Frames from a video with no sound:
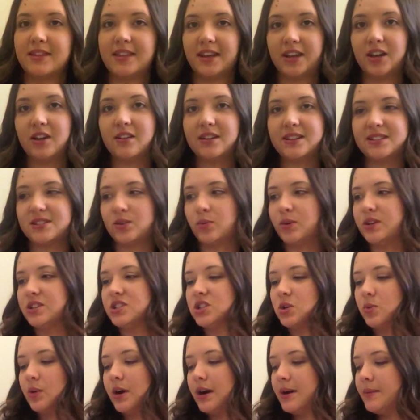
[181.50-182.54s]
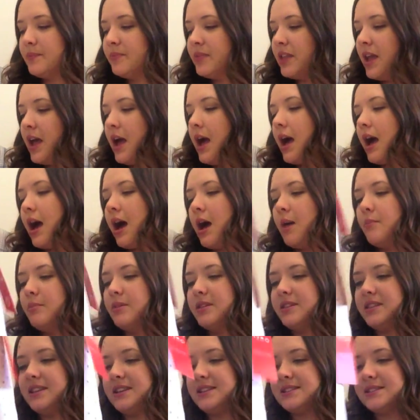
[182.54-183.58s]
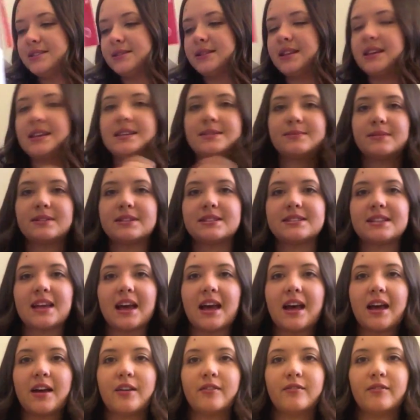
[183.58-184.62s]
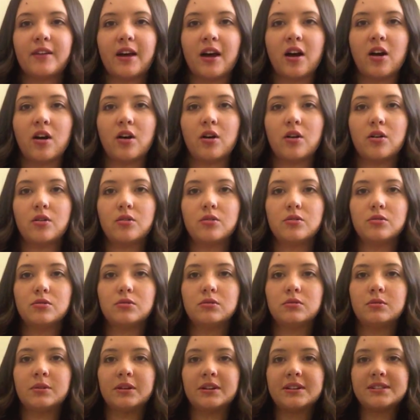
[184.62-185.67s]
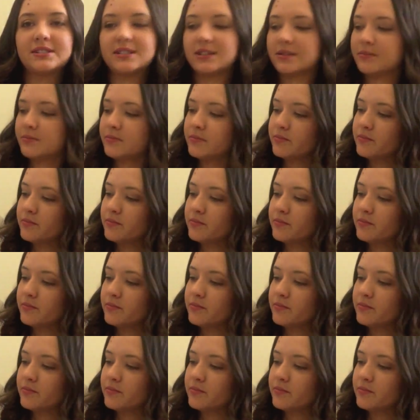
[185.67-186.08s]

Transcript: thicker, it's a winter one. But these ones have a hole, where is it?